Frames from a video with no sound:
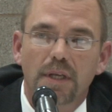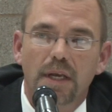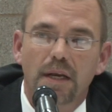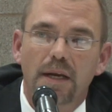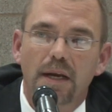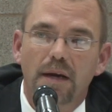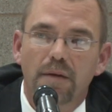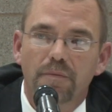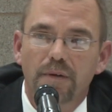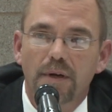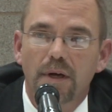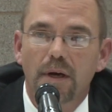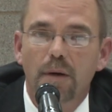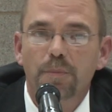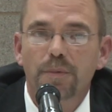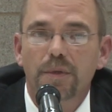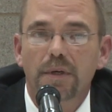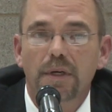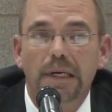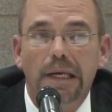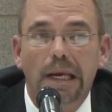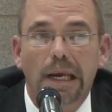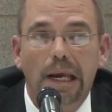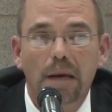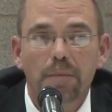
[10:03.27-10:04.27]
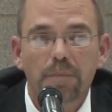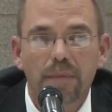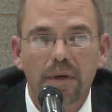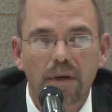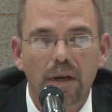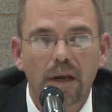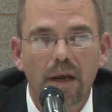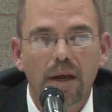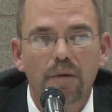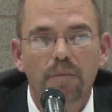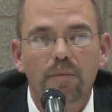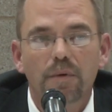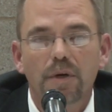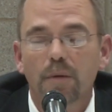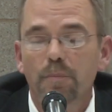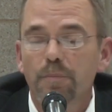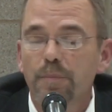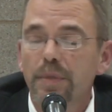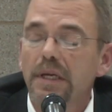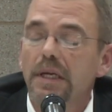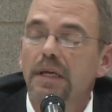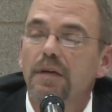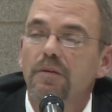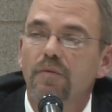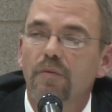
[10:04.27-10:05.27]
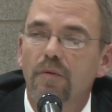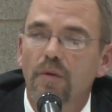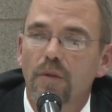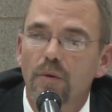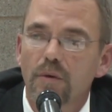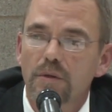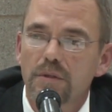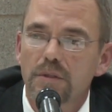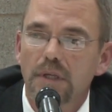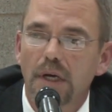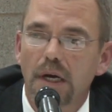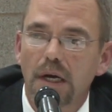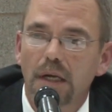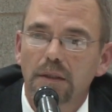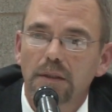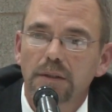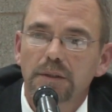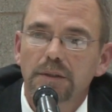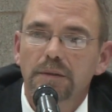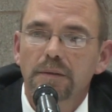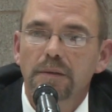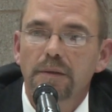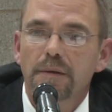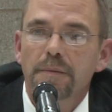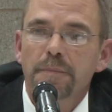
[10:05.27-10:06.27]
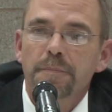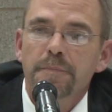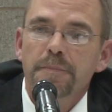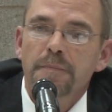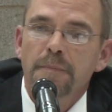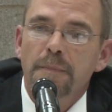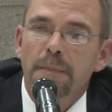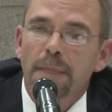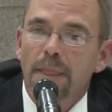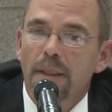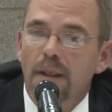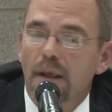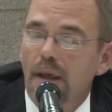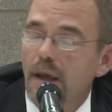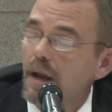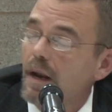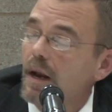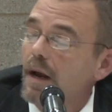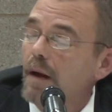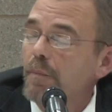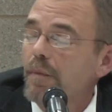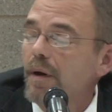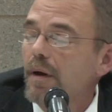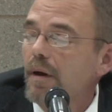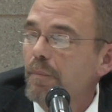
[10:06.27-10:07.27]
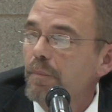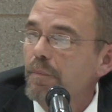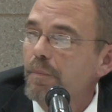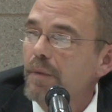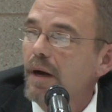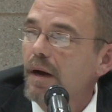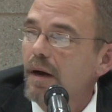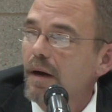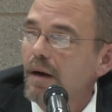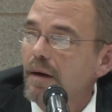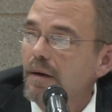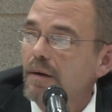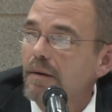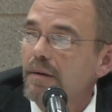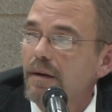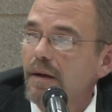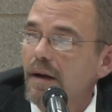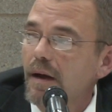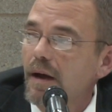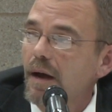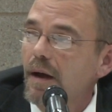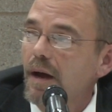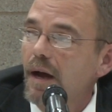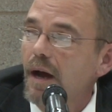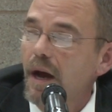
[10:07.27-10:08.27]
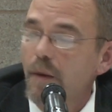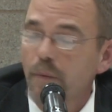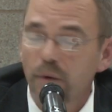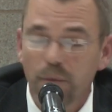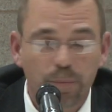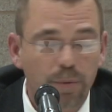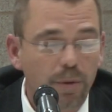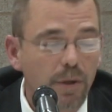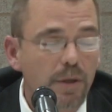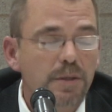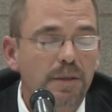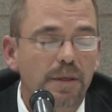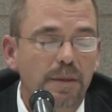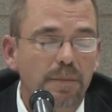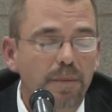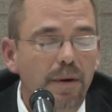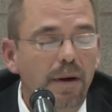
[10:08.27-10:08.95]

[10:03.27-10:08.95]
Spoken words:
they'd have to up their game and compete for those dollars. And I would personally